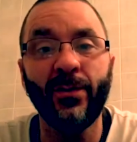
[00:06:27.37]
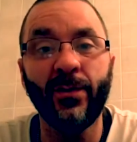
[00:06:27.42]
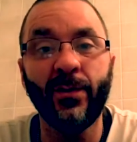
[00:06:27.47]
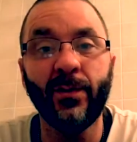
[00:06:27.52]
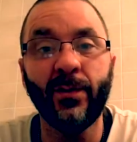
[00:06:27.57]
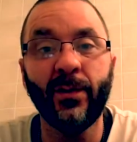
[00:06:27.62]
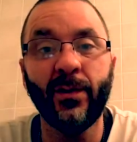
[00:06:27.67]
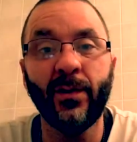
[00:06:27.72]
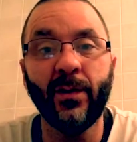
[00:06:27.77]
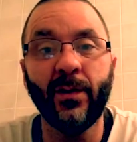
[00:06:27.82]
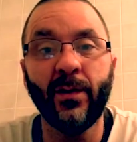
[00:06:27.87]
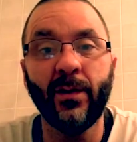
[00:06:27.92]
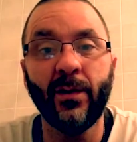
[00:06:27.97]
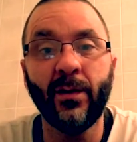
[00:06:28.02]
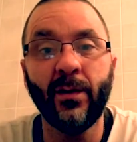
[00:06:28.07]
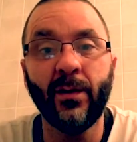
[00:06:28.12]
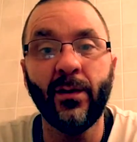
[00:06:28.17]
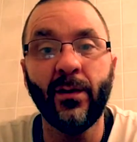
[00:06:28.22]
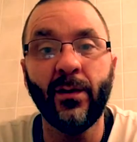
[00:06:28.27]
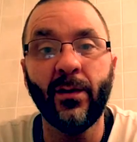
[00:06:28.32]

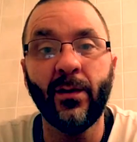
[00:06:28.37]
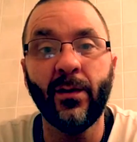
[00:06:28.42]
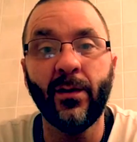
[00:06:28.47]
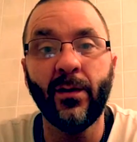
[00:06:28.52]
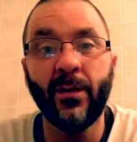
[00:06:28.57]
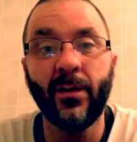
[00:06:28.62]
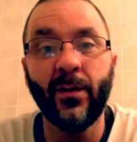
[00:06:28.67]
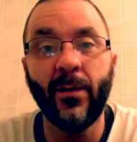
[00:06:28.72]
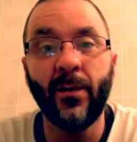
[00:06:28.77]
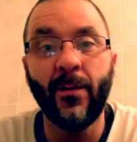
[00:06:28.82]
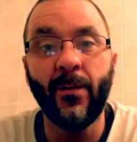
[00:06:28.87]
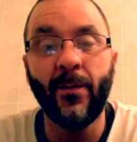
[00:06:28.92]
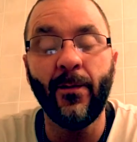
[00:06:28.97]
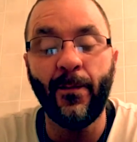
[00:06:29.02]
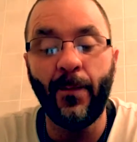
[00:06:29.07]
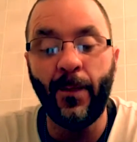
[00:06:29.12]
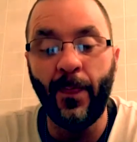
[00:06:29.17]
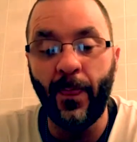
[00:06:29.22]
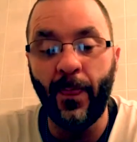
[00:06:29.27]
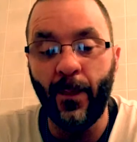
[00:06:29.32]

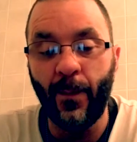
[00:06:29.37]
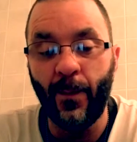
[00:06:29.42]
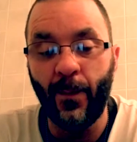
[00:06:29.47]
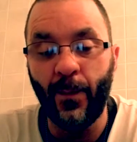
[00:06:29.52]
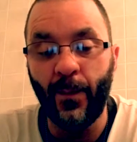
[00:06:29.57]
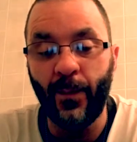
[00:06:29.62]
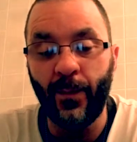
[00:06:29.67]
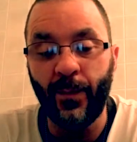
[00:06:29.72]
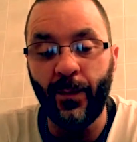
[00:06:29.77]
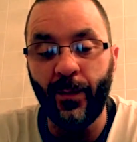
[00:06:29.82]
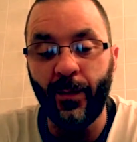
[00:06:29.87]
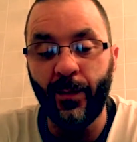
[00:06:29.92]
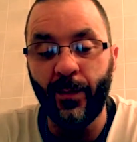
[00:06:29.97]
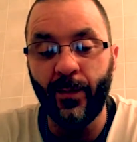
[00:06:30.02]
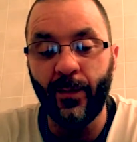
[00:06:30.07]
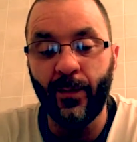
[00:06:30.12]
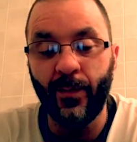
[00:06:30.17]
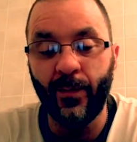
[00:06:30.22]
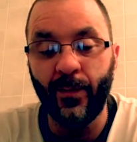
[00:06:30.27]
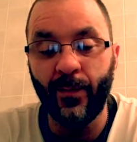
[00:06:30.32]

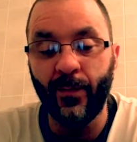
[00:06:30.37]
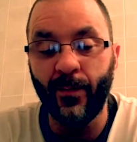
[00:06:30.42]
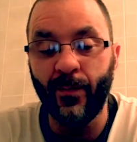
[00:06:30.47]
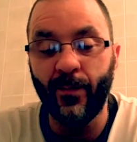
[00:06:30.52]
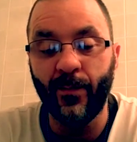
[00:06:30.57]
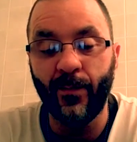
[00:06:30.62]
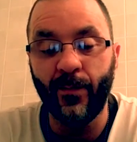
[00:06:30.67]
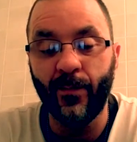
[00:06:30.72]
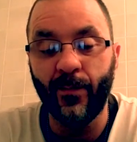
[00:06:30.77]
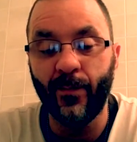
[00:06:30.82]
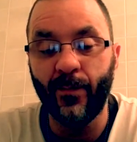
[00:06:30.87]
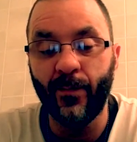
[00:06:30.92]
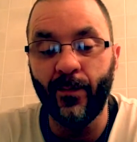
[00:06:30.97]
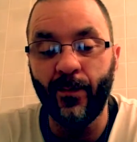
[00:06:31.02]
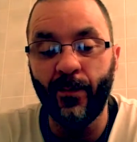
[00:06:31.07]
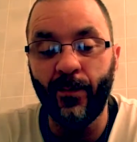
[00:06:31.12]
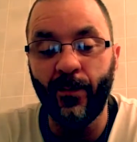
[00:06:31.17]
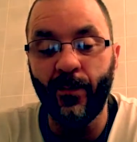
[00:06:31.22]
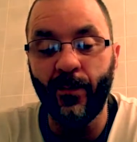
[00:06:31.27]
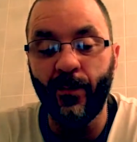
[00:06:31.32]

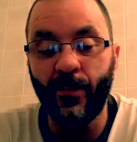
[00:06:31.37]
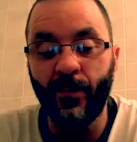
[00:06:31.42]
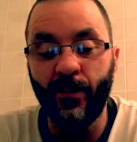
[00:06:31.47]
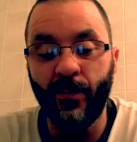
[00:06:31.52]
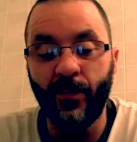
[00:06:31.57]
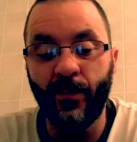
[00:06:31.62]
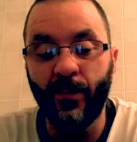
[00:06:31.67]
[no speech]